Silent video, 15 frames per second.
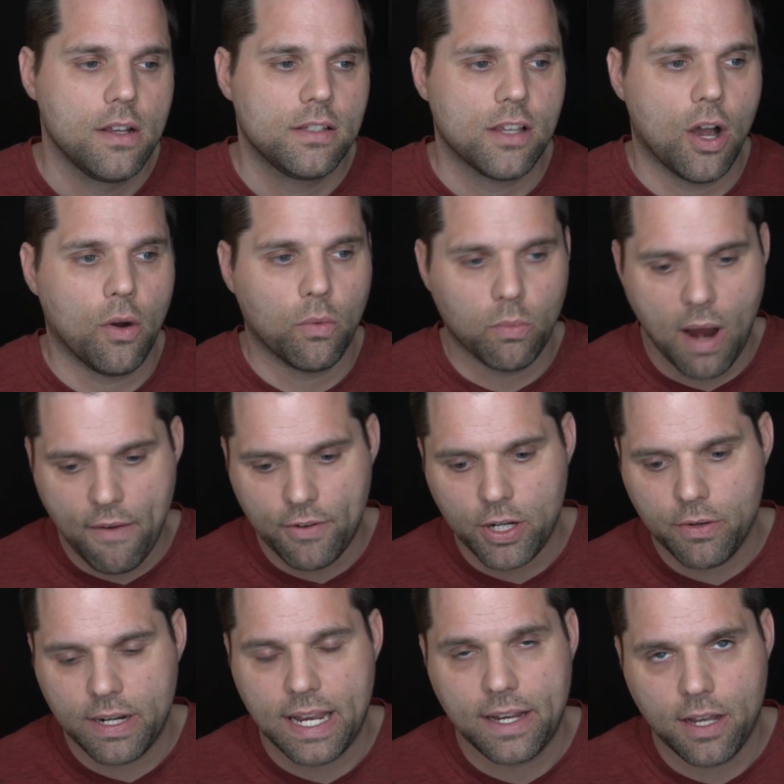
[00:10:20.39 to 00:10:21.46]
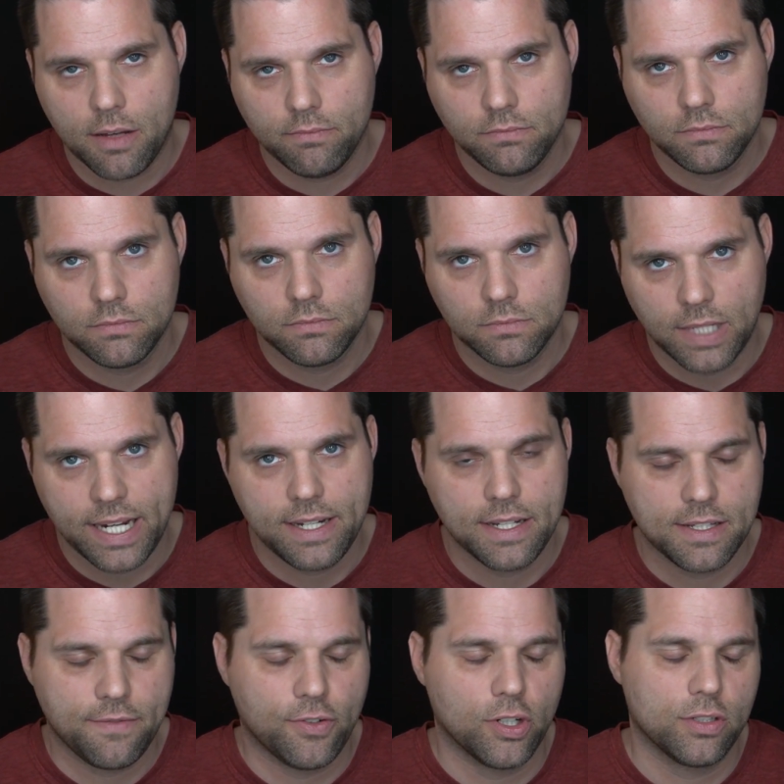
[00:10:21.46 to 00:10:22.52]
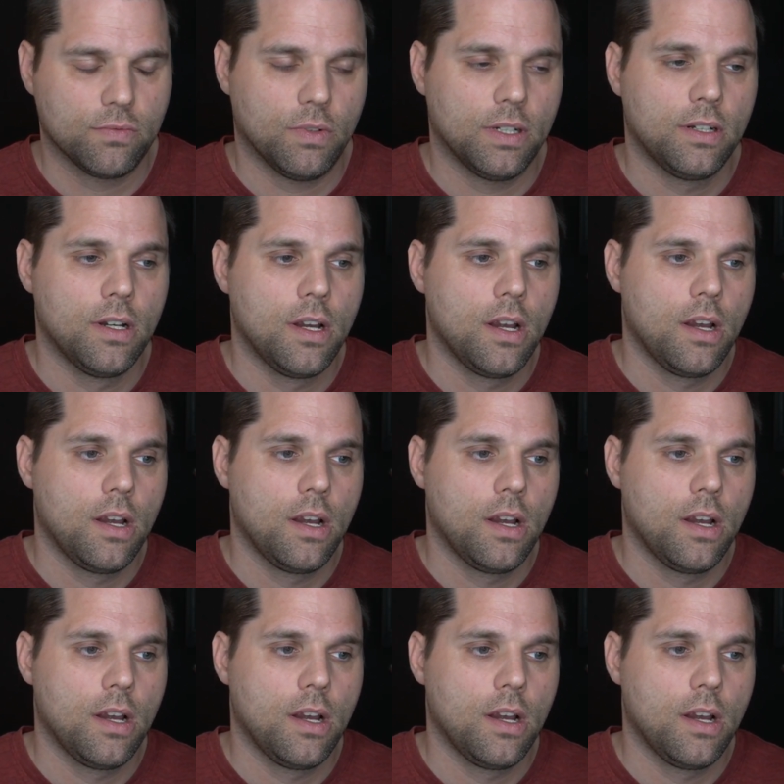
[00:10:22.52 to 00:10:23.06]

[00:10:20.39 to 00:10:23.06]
So revenue and income, right, is the first one.